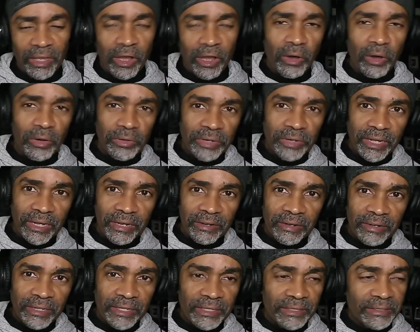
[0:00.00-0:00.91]
Hold
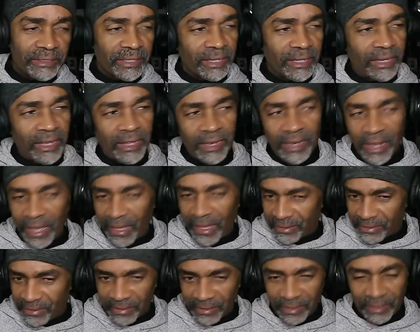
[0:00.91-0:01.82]
hearings, and then
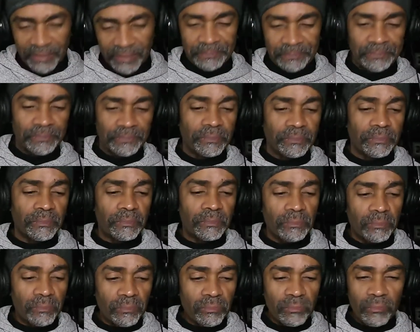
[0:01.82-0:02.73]
that's it.
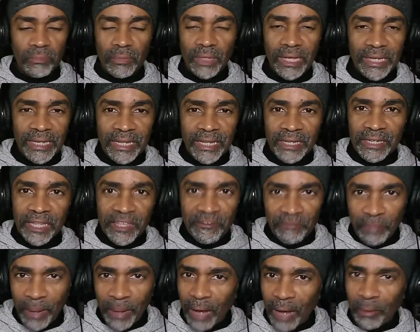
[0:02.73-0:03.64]
And then
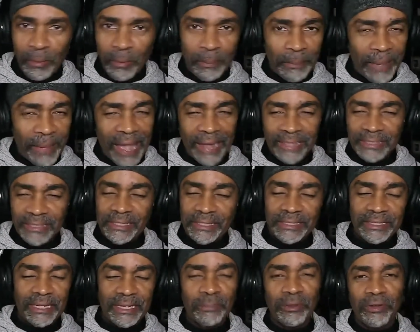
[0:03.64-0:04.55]
give power back to the
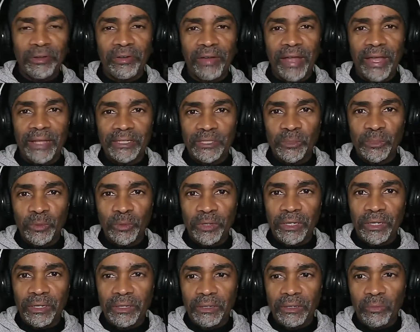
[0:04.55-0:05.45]
Democrats
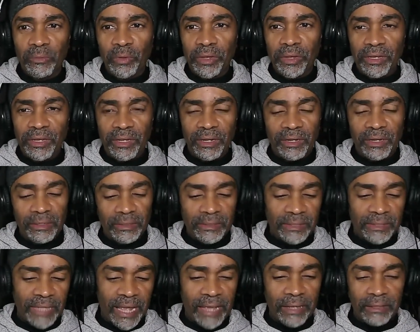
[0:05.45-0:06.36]
when the
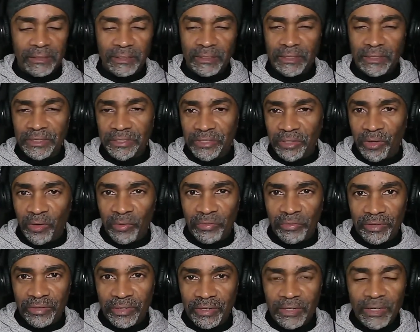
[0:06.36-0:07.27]
cycle is
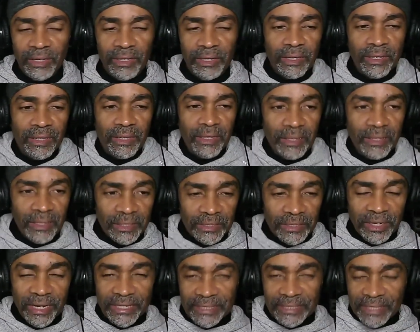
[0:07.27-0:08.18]
over.
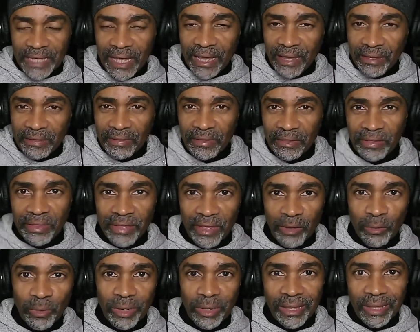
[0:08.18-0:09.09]
So that's how they
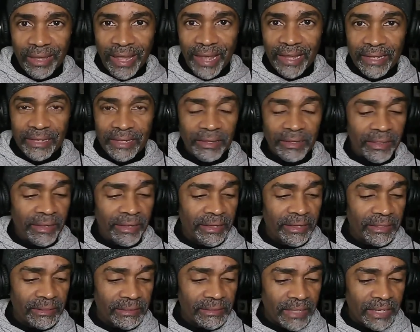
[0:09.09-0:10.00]
were liking
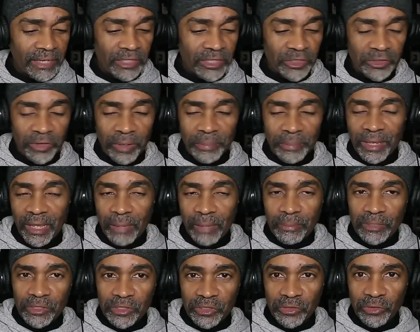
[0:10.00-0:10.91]
things. And then Trump came
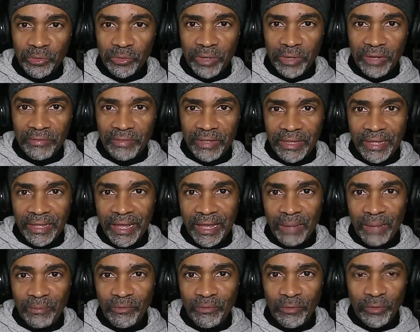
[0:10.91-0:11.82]
and screwed everything
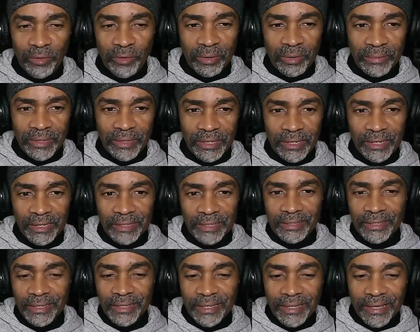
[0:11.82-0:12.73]
up for them
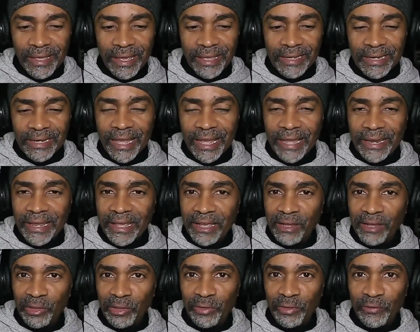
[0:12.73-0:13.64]
and kind of
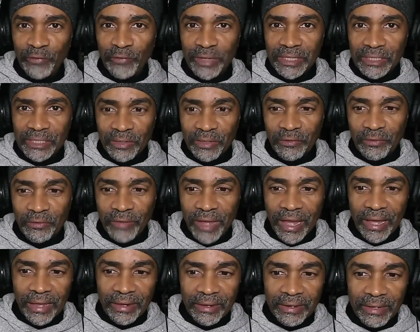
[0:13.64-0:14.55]
held their feet to the
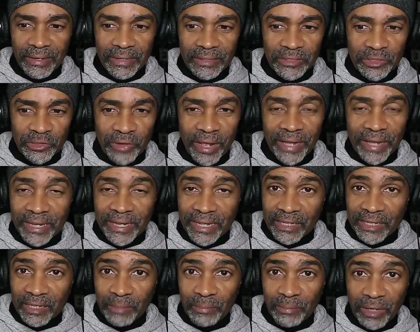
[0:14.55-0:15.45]
fire and tried to
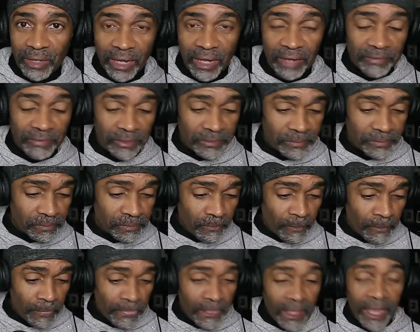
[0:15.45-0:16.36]
get them to govern.
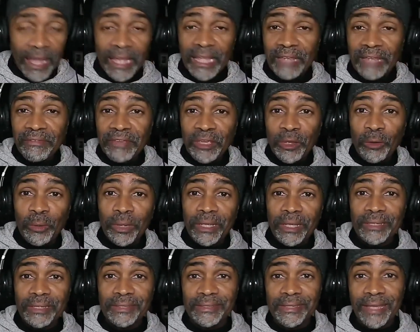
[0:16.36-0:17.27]
I'll give you a quick
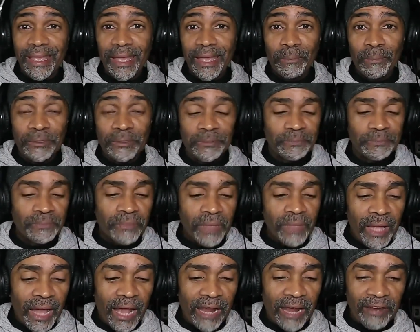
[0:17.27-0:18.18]
example.
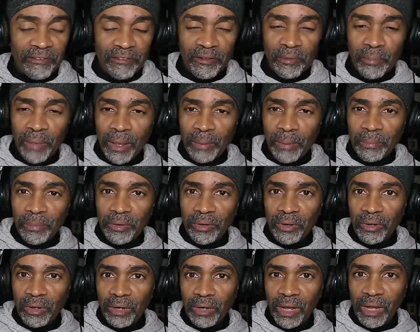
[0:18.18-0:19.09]
I remember
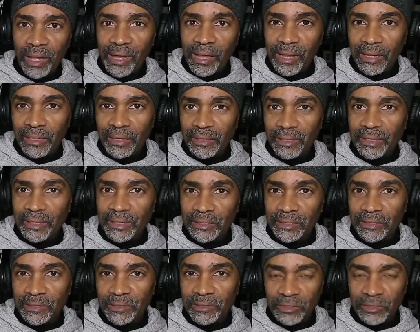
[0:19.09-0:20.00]

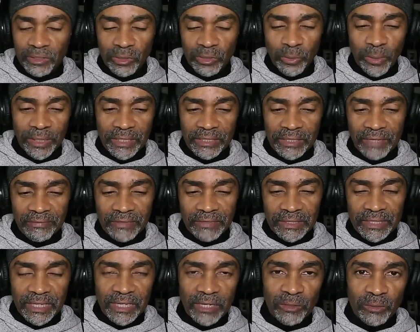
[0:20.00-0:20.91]
in
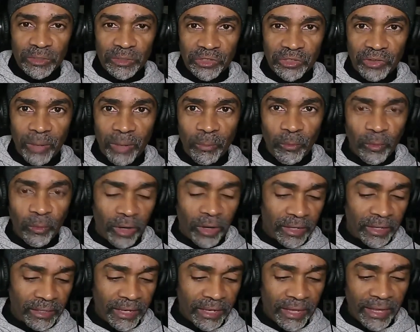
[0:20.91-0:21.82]
2017 when Trump
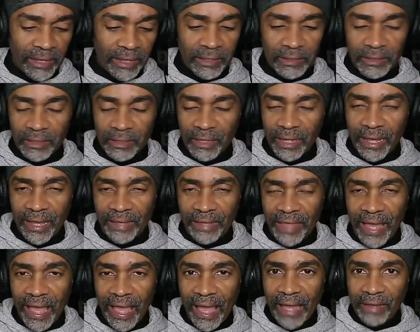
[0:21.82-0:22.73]
won, they had
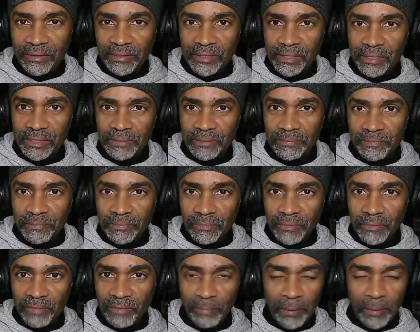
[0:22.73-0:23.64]
the House,
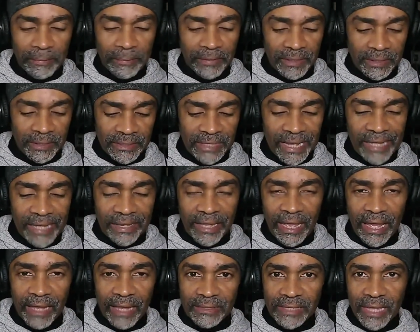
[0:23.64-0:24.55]
Republicans had the
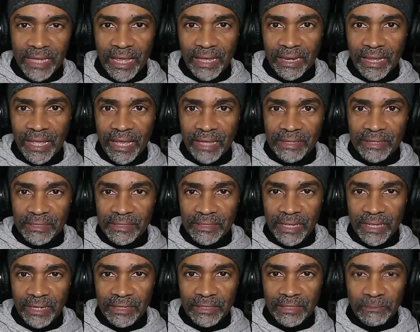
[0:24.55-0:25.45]
House, and they had the
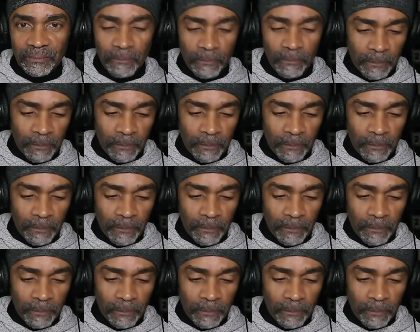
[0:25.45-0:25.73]
Senate.